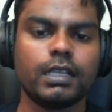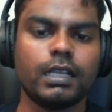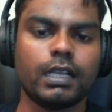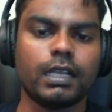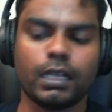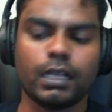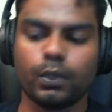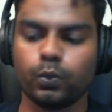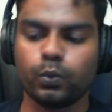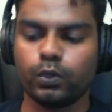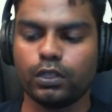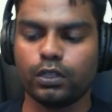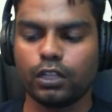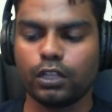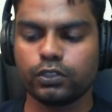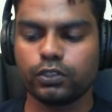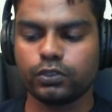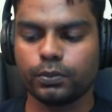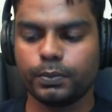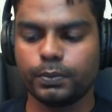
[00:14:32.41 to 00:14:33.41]
we'll
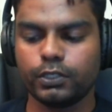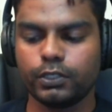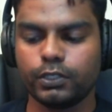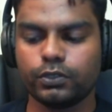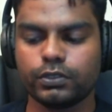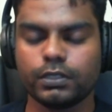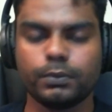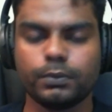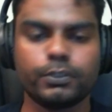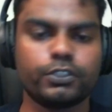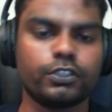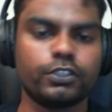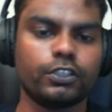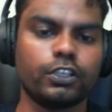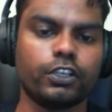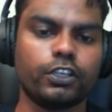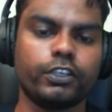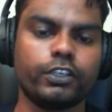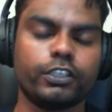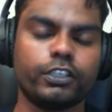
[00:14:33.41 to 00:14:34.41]
also be using machine
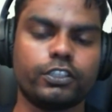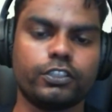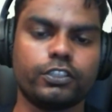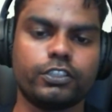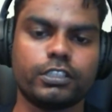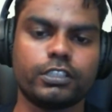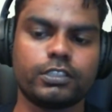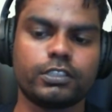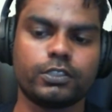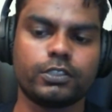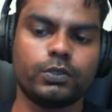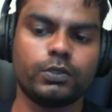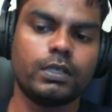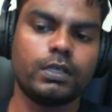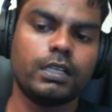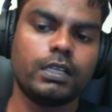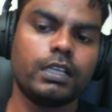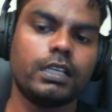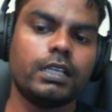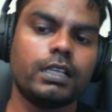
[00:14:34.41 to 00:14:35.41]
learning to
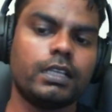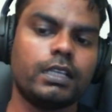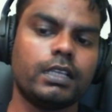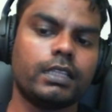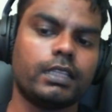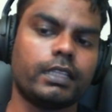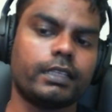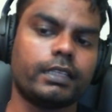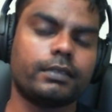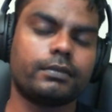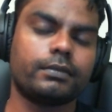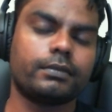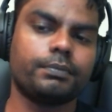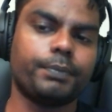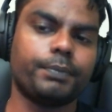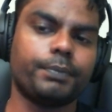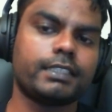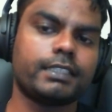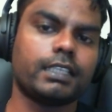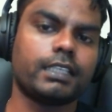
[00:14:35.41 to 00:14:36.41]
like,
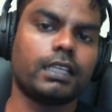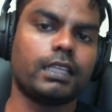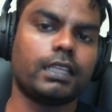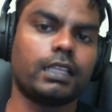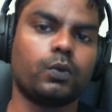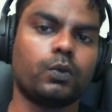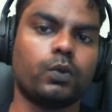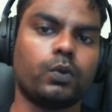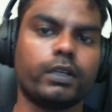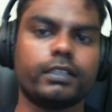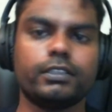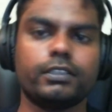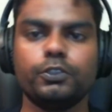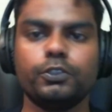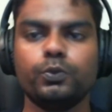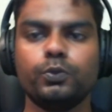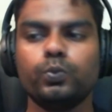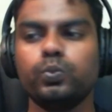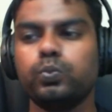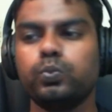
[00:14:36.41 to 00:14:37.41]
based on like what
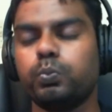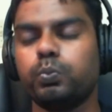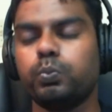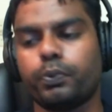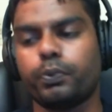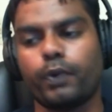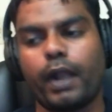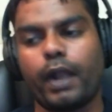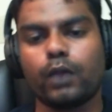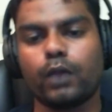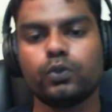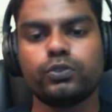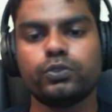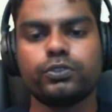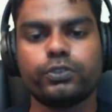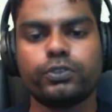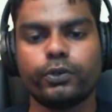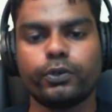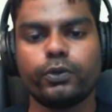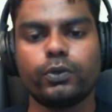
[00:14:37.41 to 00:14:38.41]
you browse
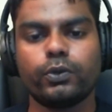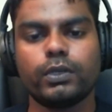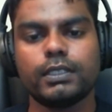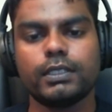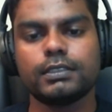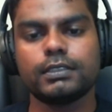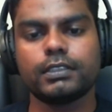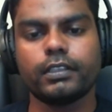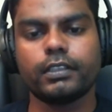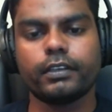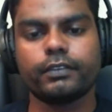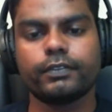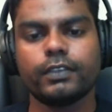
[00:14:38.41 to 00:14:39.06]
through and stuff.